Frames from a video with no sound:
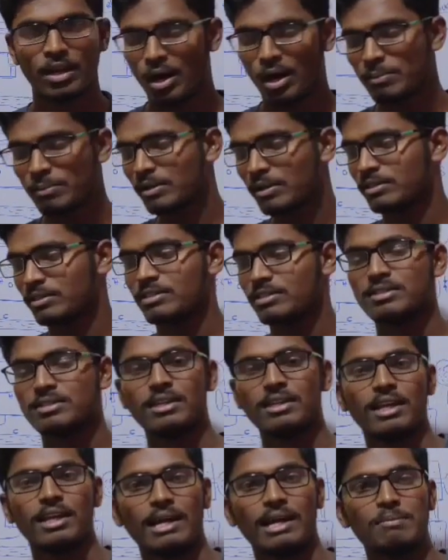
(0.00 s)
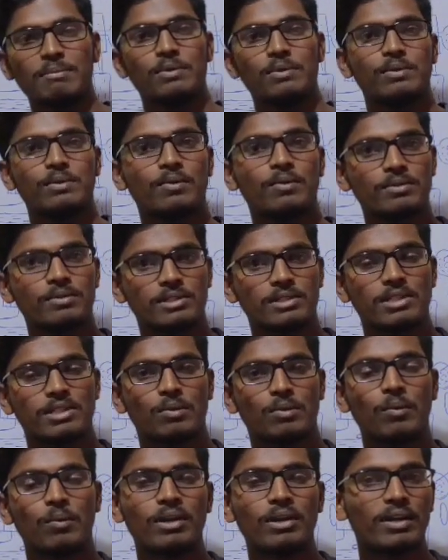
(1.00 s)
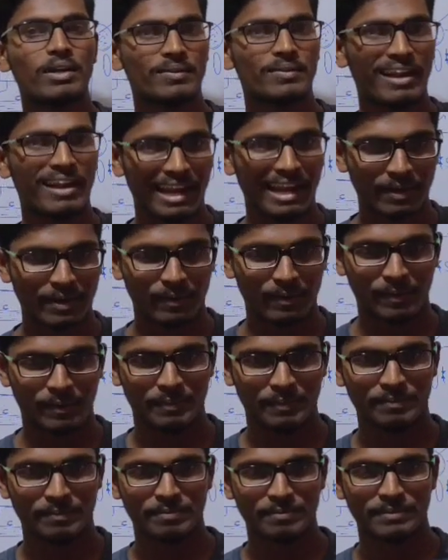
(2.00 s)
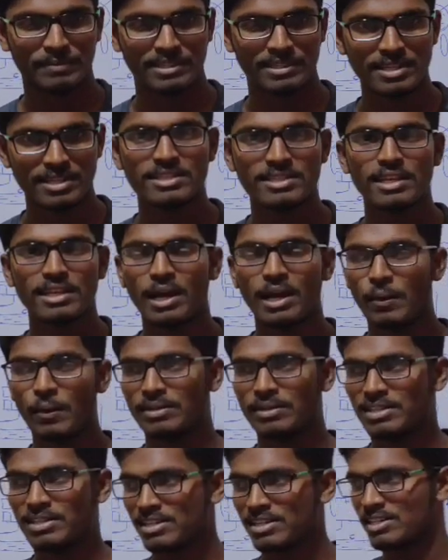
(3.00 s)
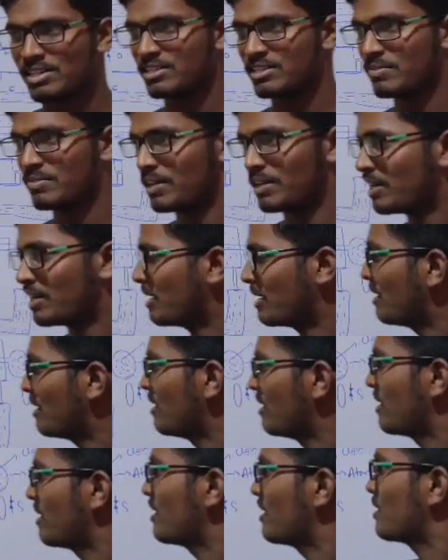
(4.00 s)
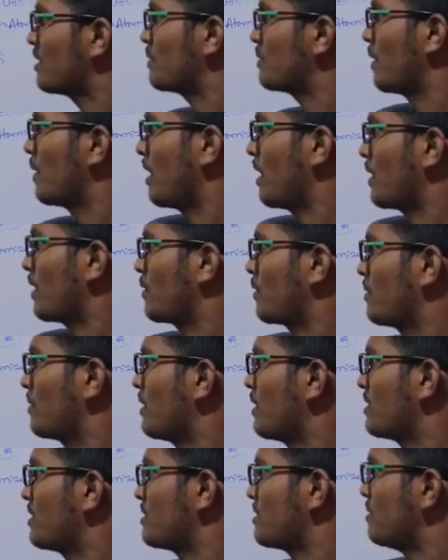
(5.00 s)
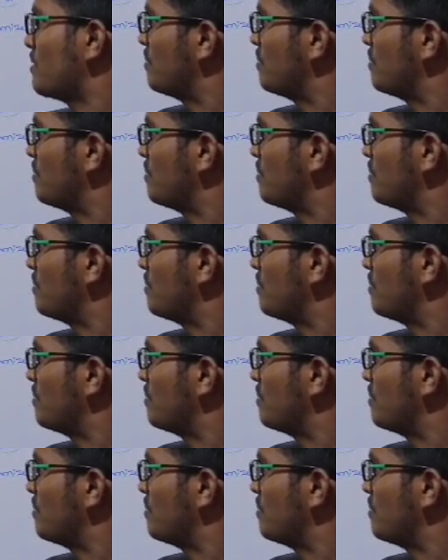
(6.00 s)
Among these three, I am going to concentrate only on the electron, since our discussion is very related to electron, that is